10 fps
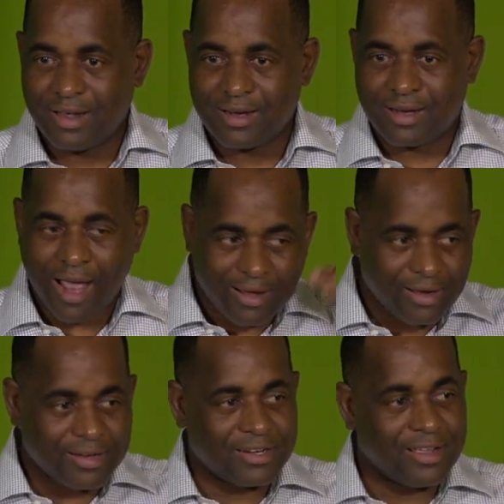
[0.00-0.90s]
And
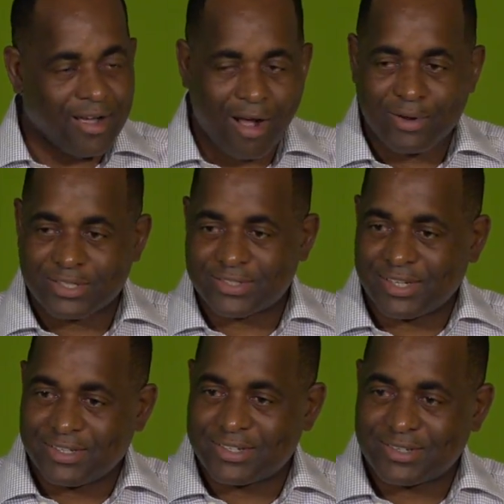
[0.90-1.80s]
calculate the hours
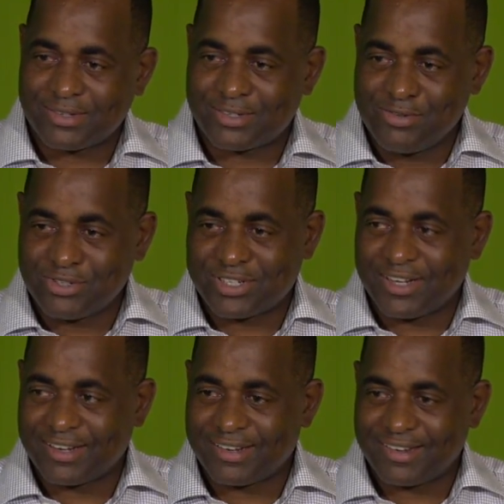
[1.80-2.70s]
since
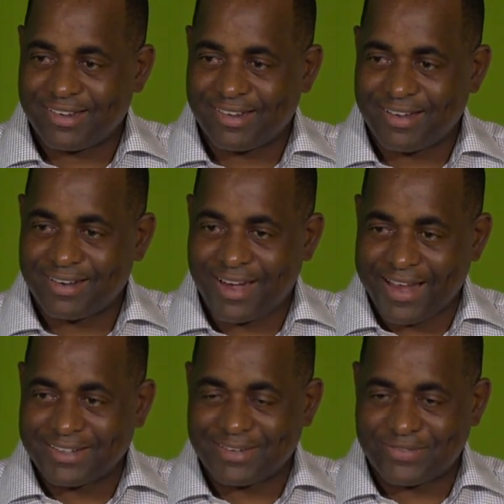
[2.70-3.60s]
Tuesday,
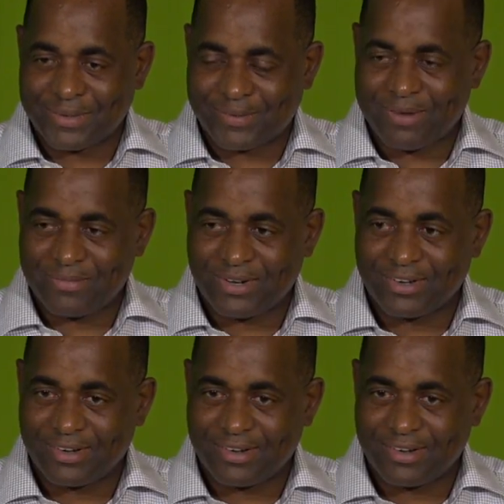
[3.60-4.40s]
19th September,